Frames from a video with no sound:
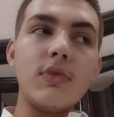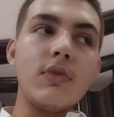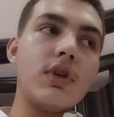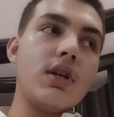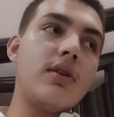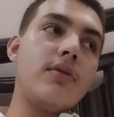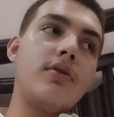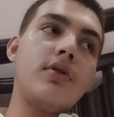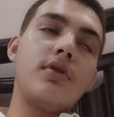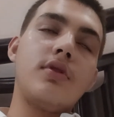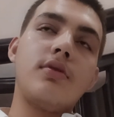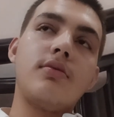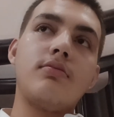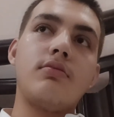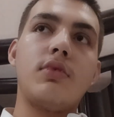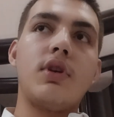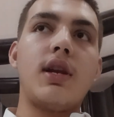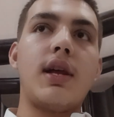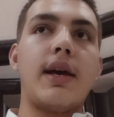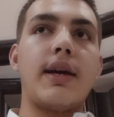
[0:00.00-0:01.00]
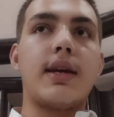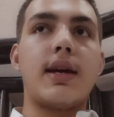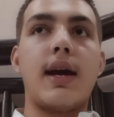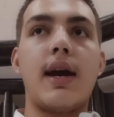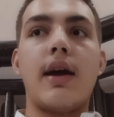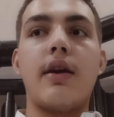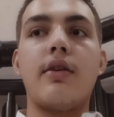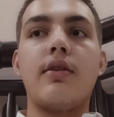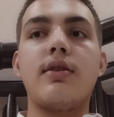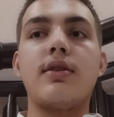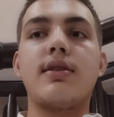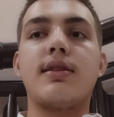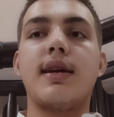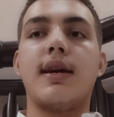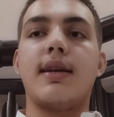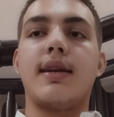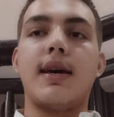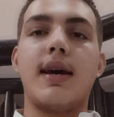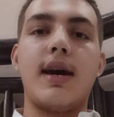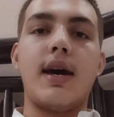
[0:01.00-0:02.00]
like errors
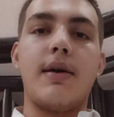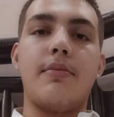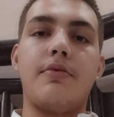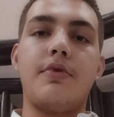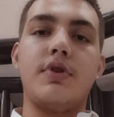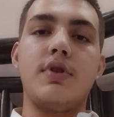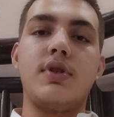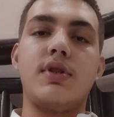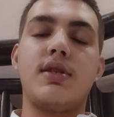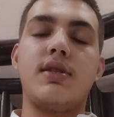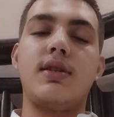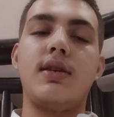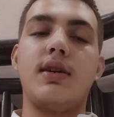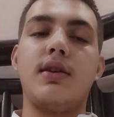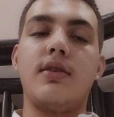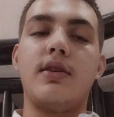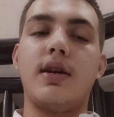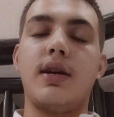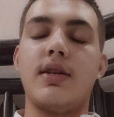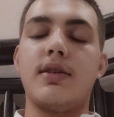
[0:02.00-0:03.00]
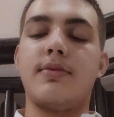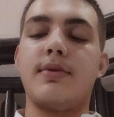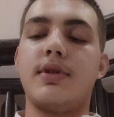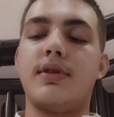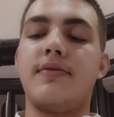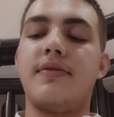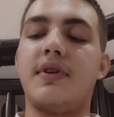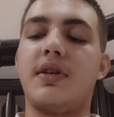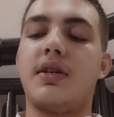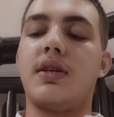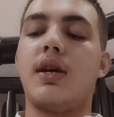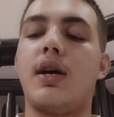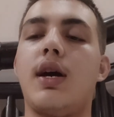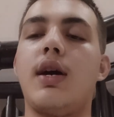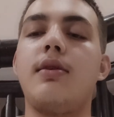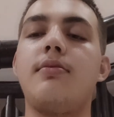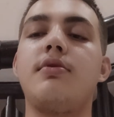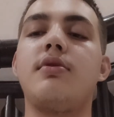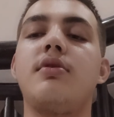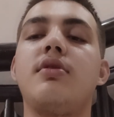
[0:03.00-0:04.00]
that happens. There are specific
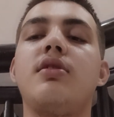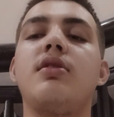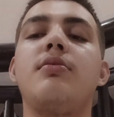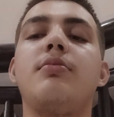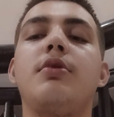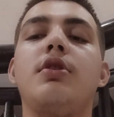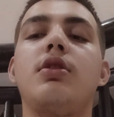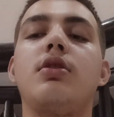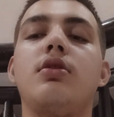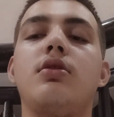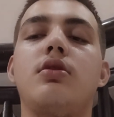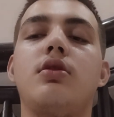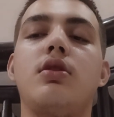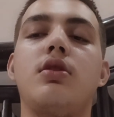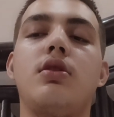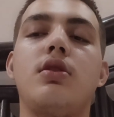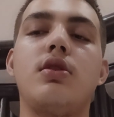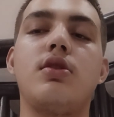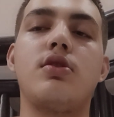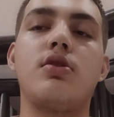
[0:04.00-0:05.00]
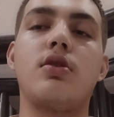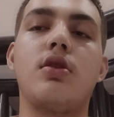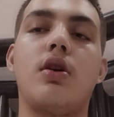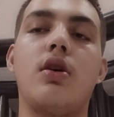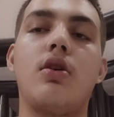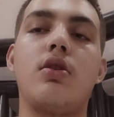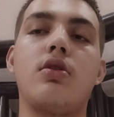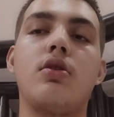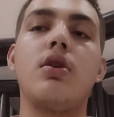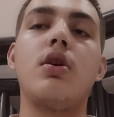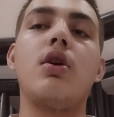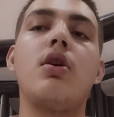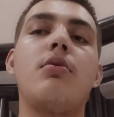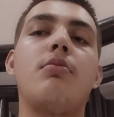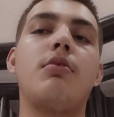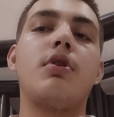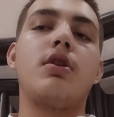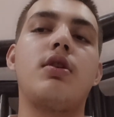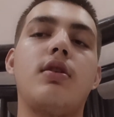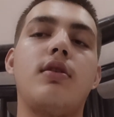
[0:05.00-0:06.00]
types, but it is not,
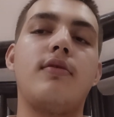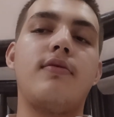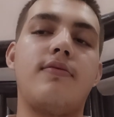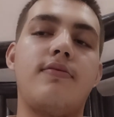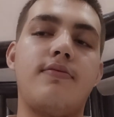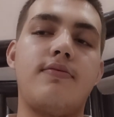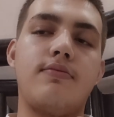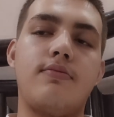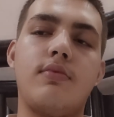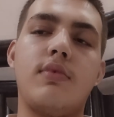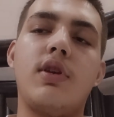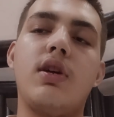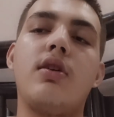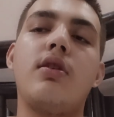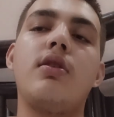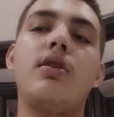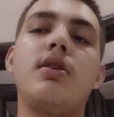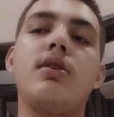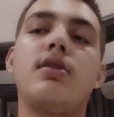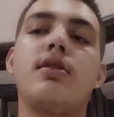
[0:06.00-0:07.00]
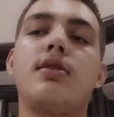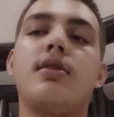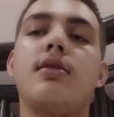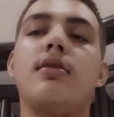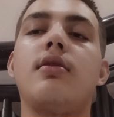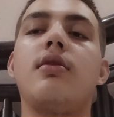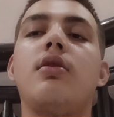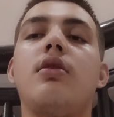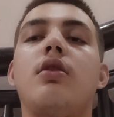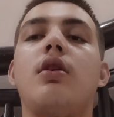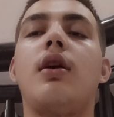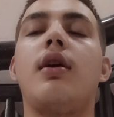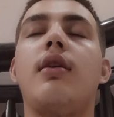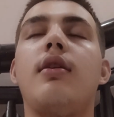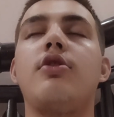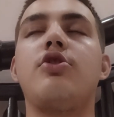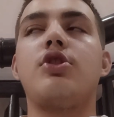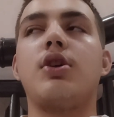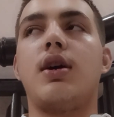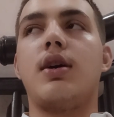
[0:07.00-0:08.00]
but if there is a
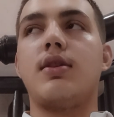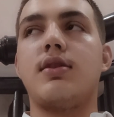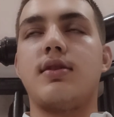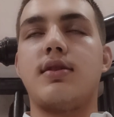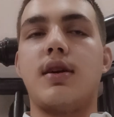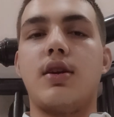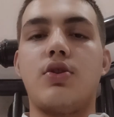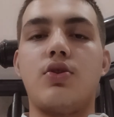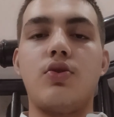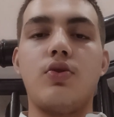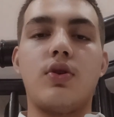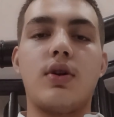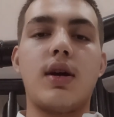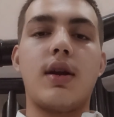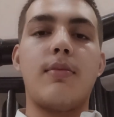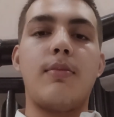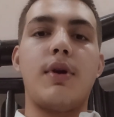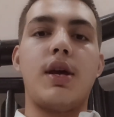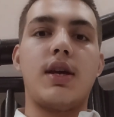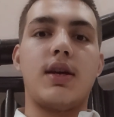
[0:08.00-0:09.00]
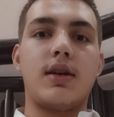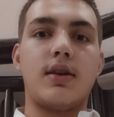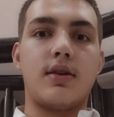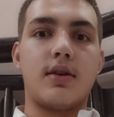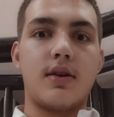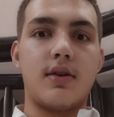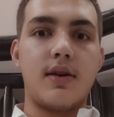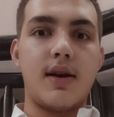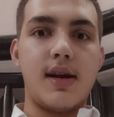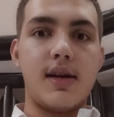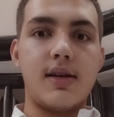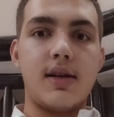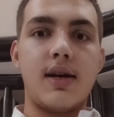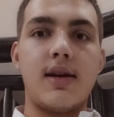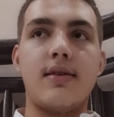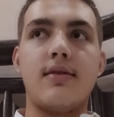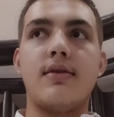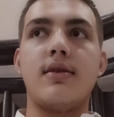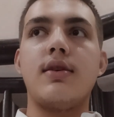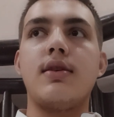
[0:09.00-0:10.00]
chance that you can make it correct
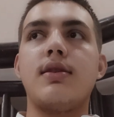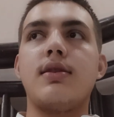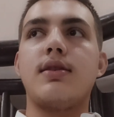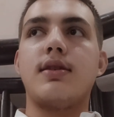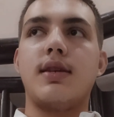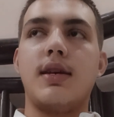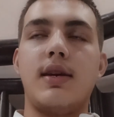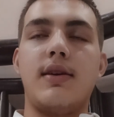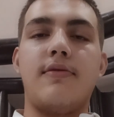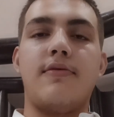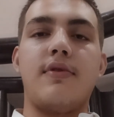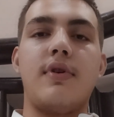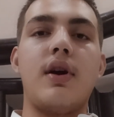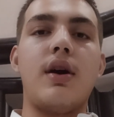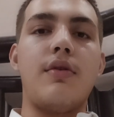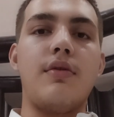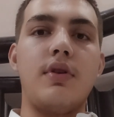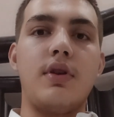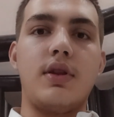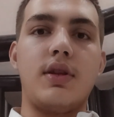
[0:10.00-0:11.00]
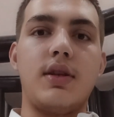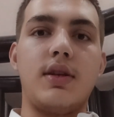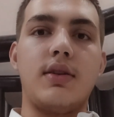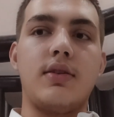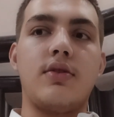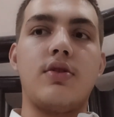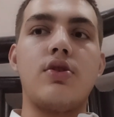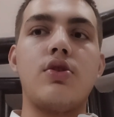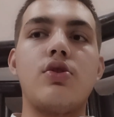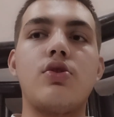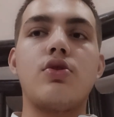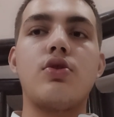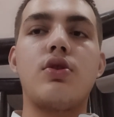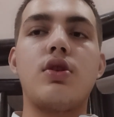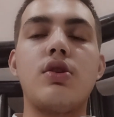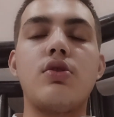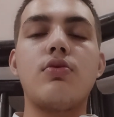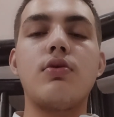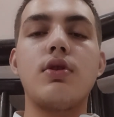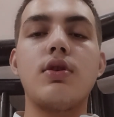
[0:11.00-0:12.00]
and save everything. So
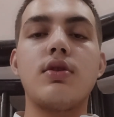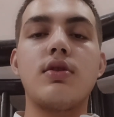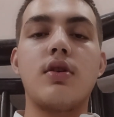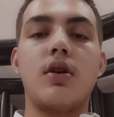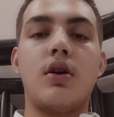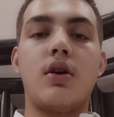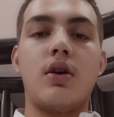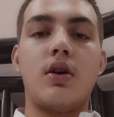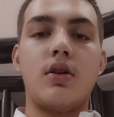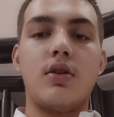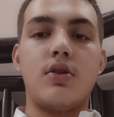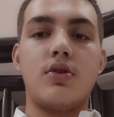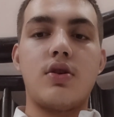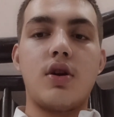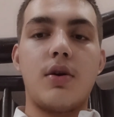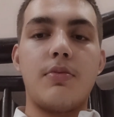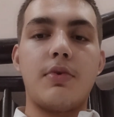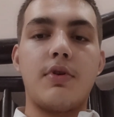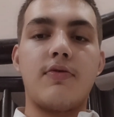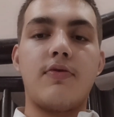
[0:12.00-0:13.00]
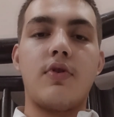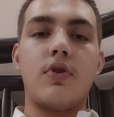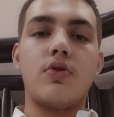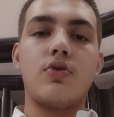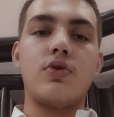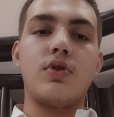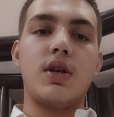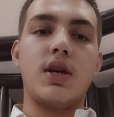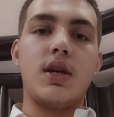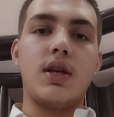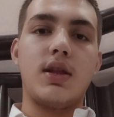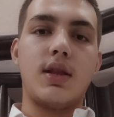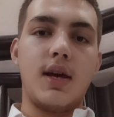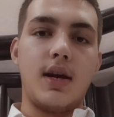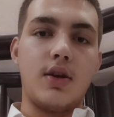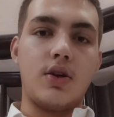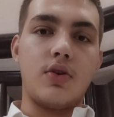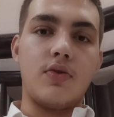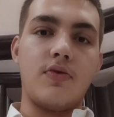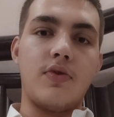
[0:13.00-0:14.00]
this was the topic for today.
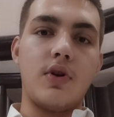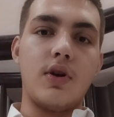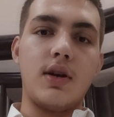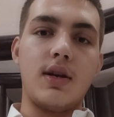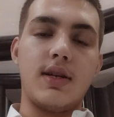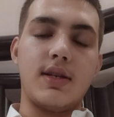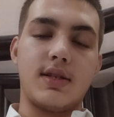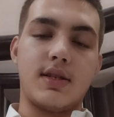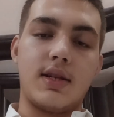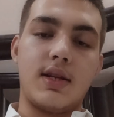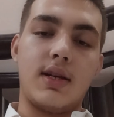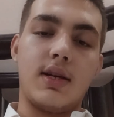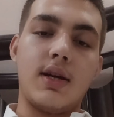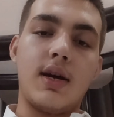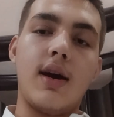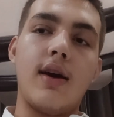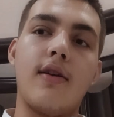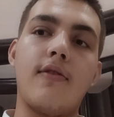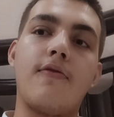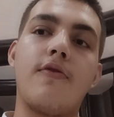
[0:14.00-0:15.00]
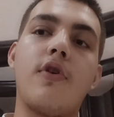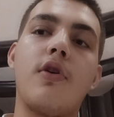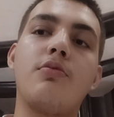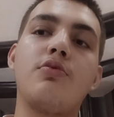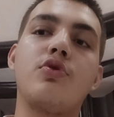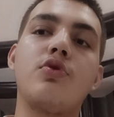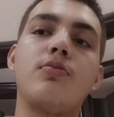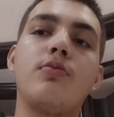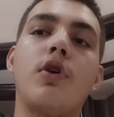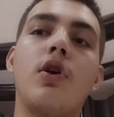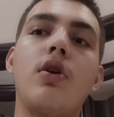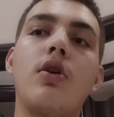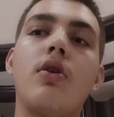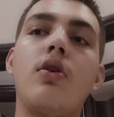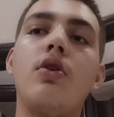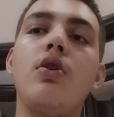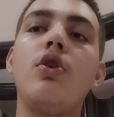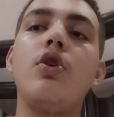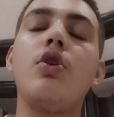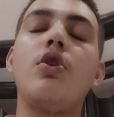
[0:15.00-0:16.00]
Thank you for listening, and from
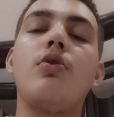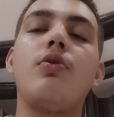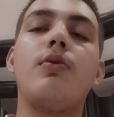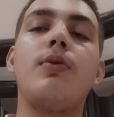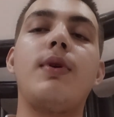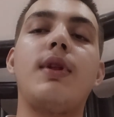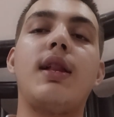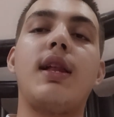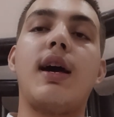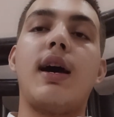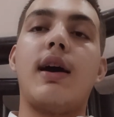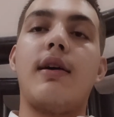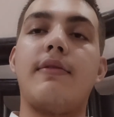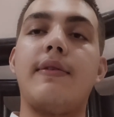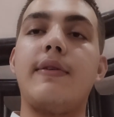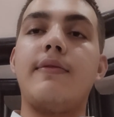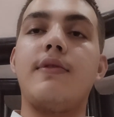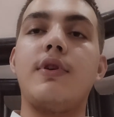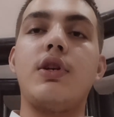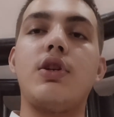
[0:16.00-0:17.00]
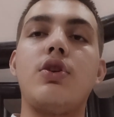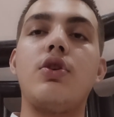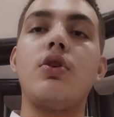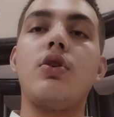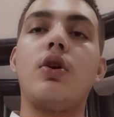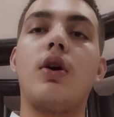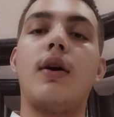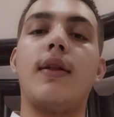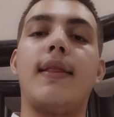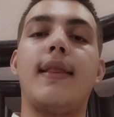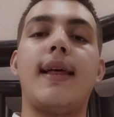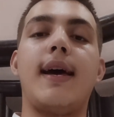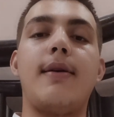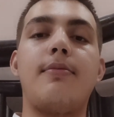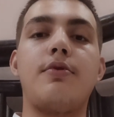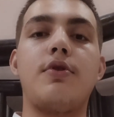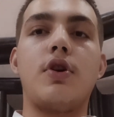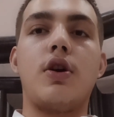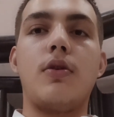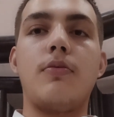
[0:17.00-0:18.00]
tomorrow we will have a video on
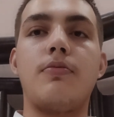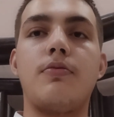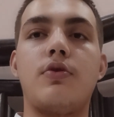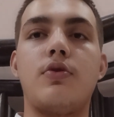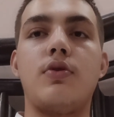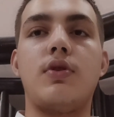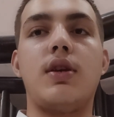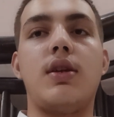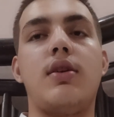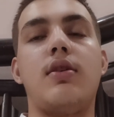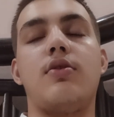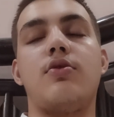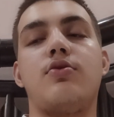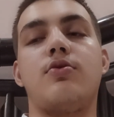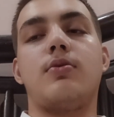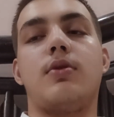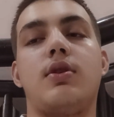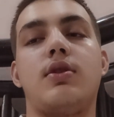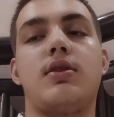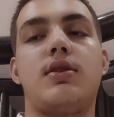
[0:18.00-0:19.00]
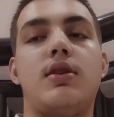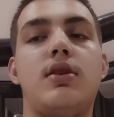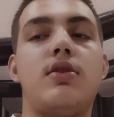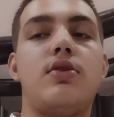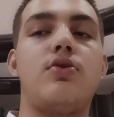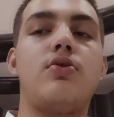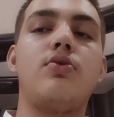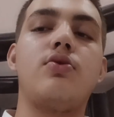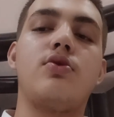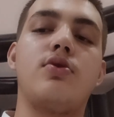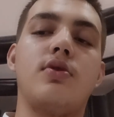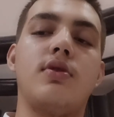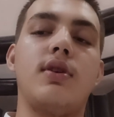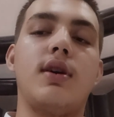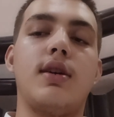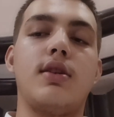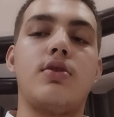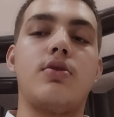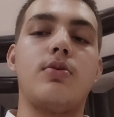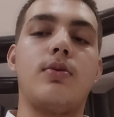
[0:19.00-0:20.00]
laptop. Today there was issue, so
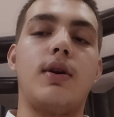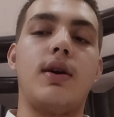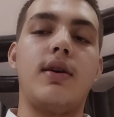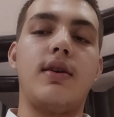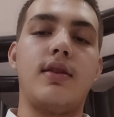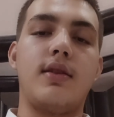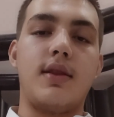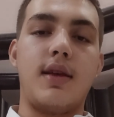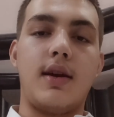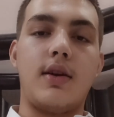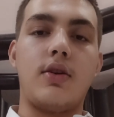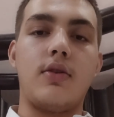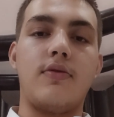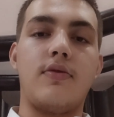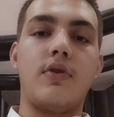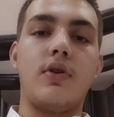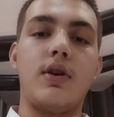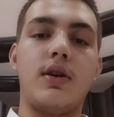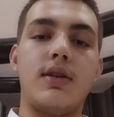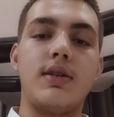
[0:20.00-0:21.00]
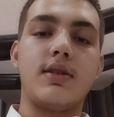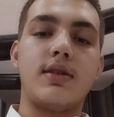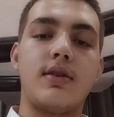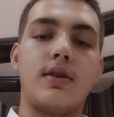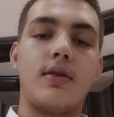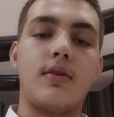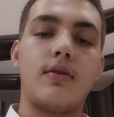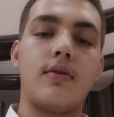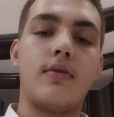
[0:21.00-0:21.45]
that's why. Thank you for listening.